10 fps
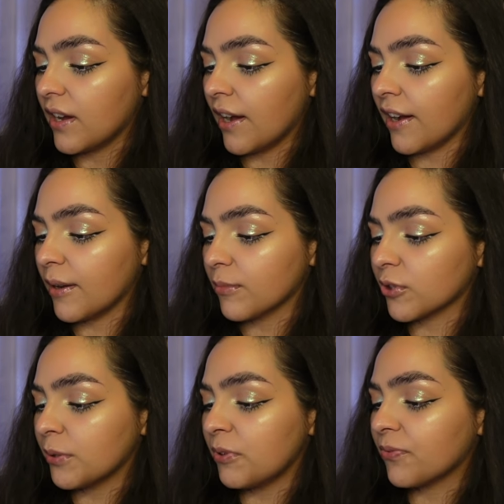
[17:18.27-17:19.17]
Um,
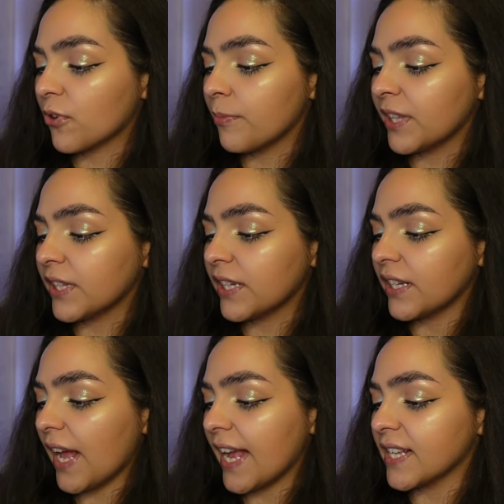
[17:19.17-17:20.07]
creamy
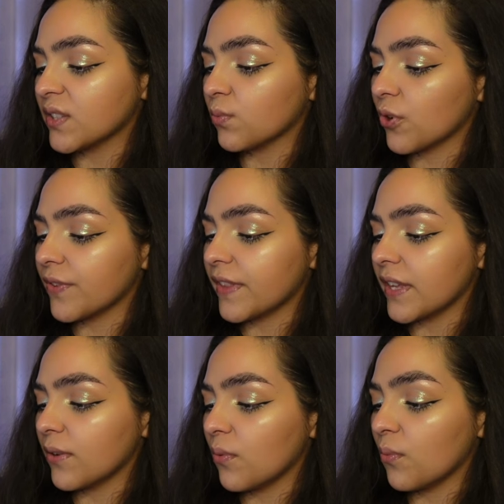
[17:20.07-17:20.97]
formula adds warmth,
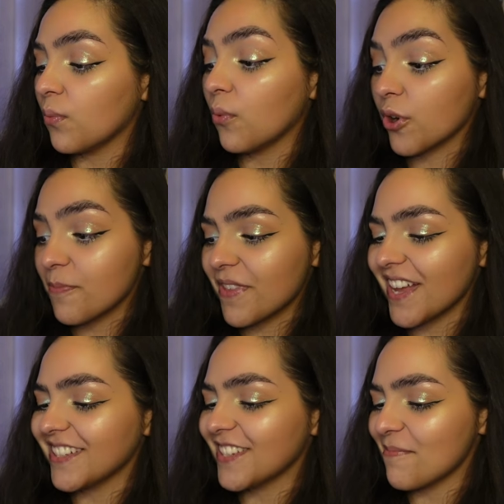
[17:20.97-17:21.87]
warmth
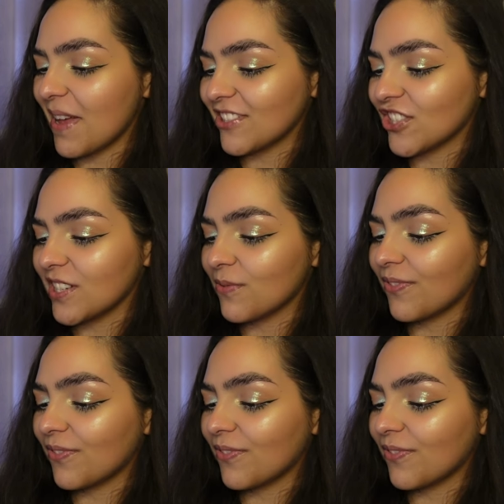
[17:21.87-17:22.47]
and dimension.